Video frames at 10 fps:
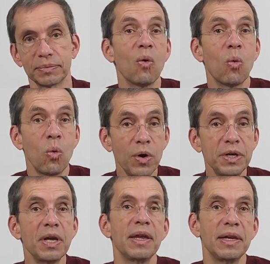
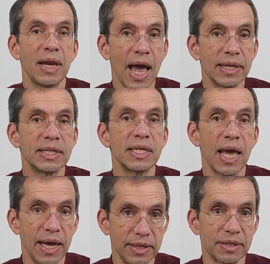Would Nancy
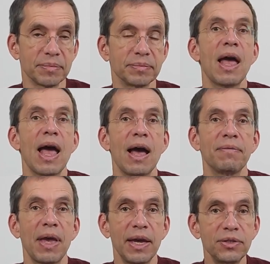Haysom
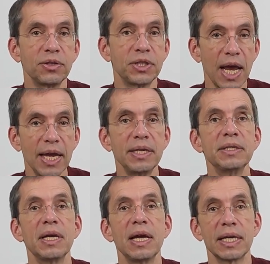have
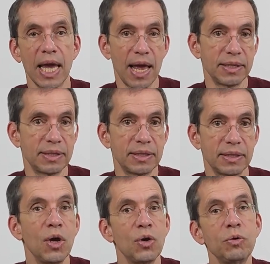entertained a
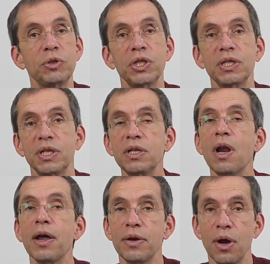guest whom she did
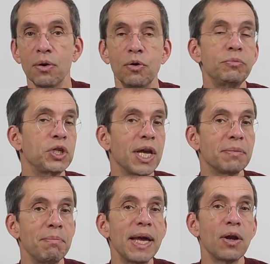not know, whom she
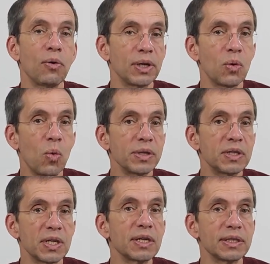had met only one
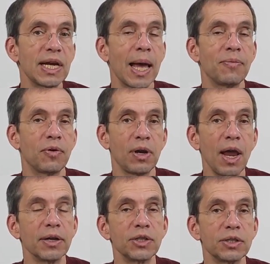single time for a
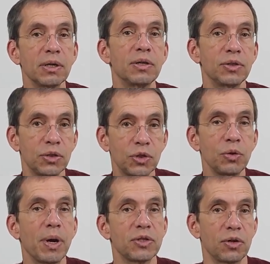lunch
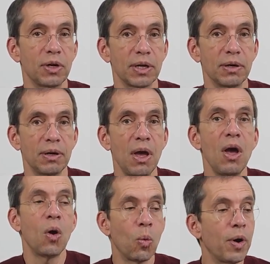2 months earlier,
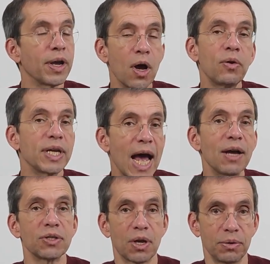wearing only a
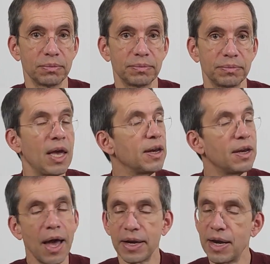house coat?
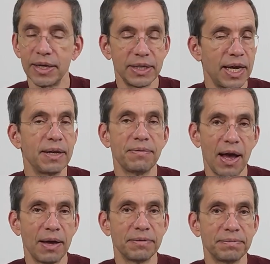Not in
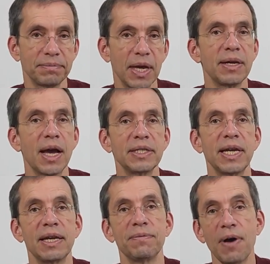1985. In
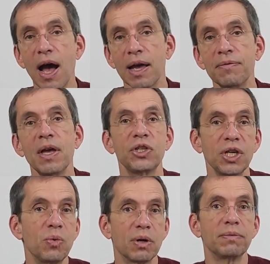1985,
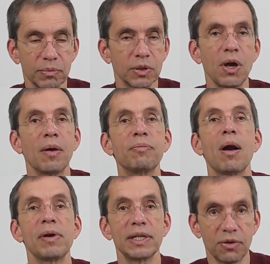she would have gotten
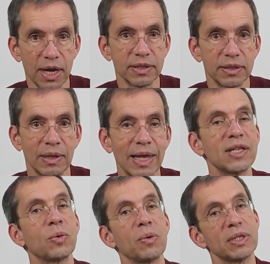properly dressed.
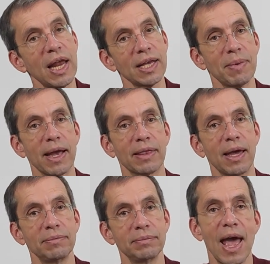That's what it was like back
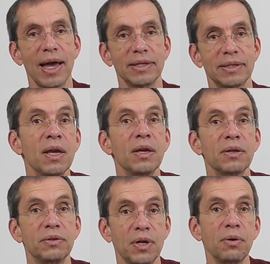then. And
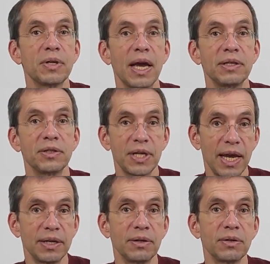you don't
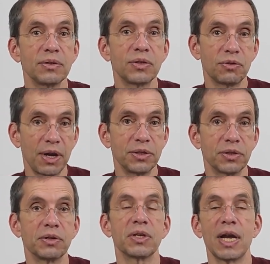entertain
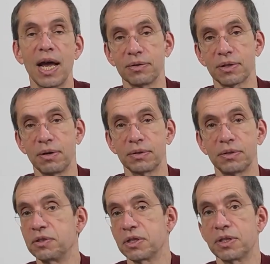strangers in a house coat.
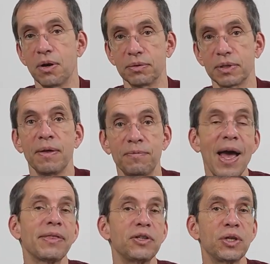You just don't. The
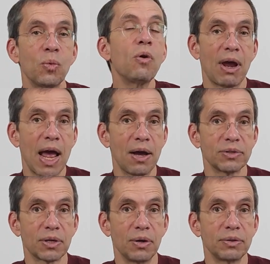fact that she wore a
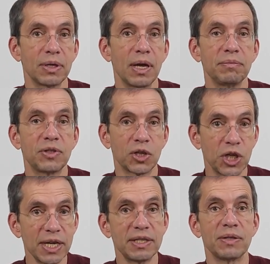house coat
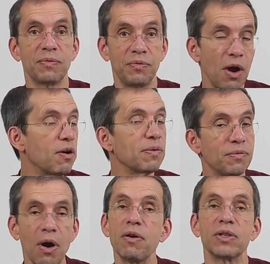suggests very,
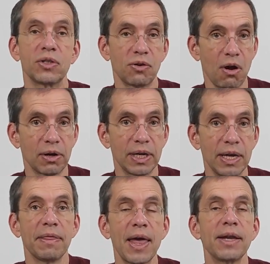very
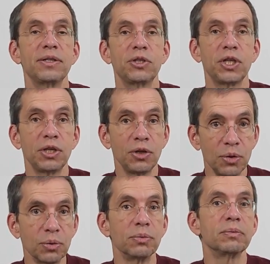strongly that she
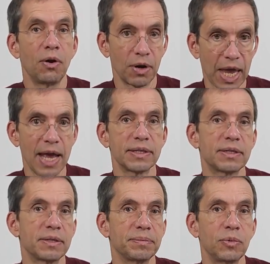knew her
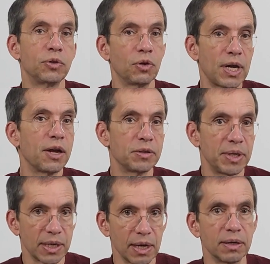guest, who turned out to
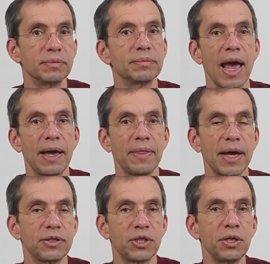be a killer, and
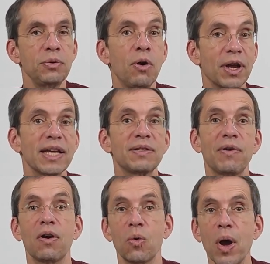that she knew her guest
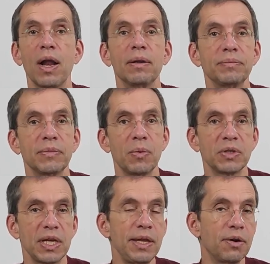very well. It
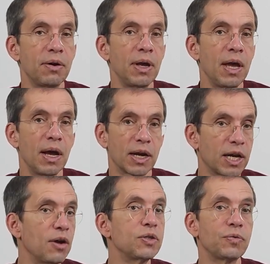was either a
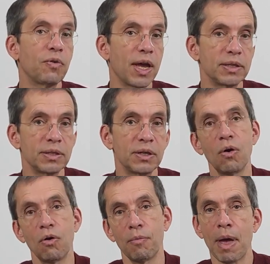close friend
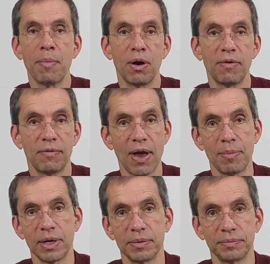or a member of her
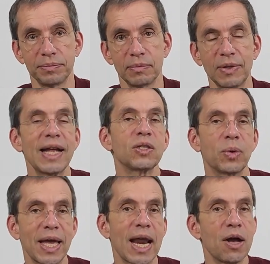family. That's
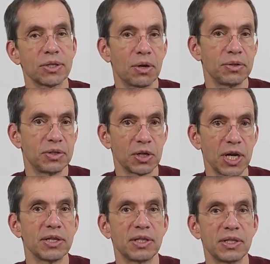what that house coat
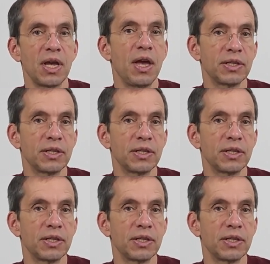suggests.